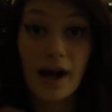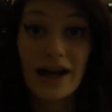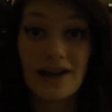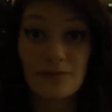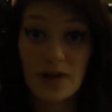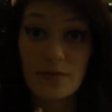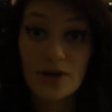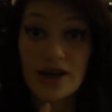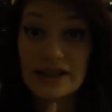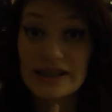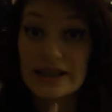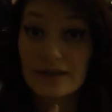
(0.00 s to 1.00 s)
I have my
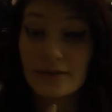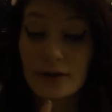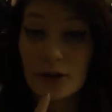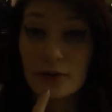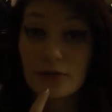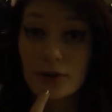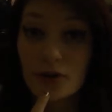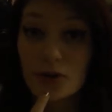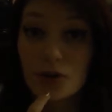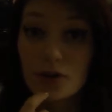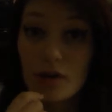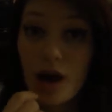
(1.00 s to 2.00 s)
braces in for
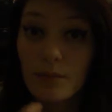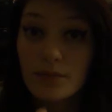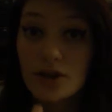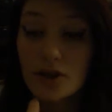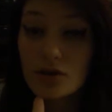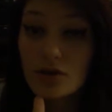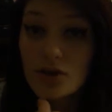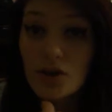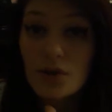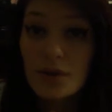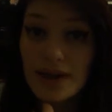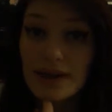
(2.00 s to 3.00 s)
up to
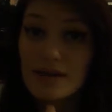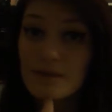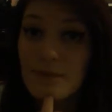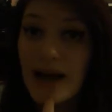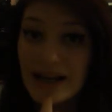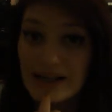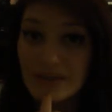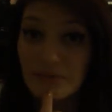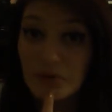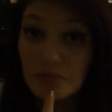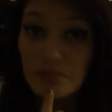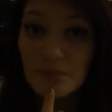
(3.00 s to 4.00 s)
two years
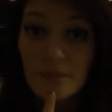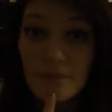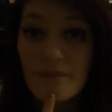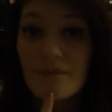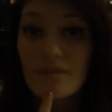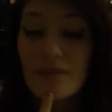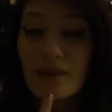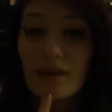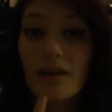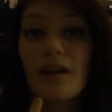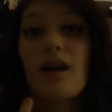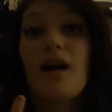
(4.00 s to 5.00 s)
maximum
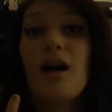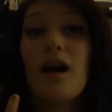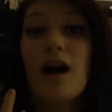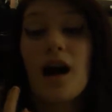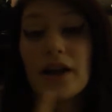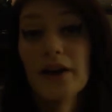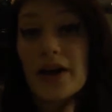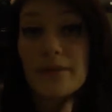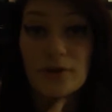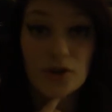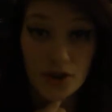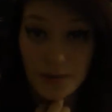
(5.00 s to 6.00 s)
and I
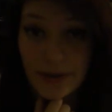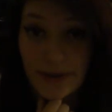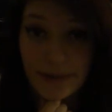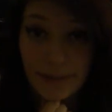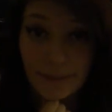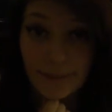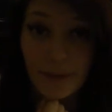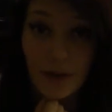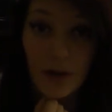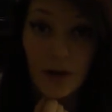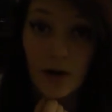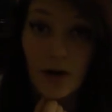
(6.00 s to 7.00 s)
am a chewing gum
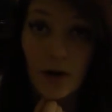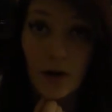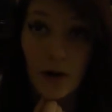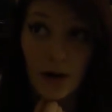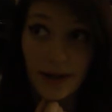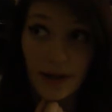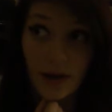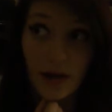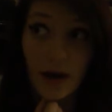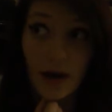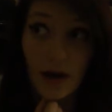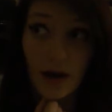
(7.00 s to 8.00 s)
holic,
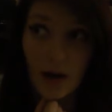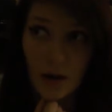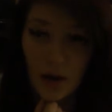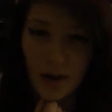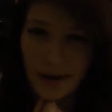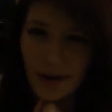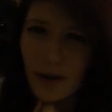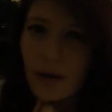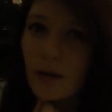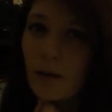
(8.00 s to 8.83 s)
a holic,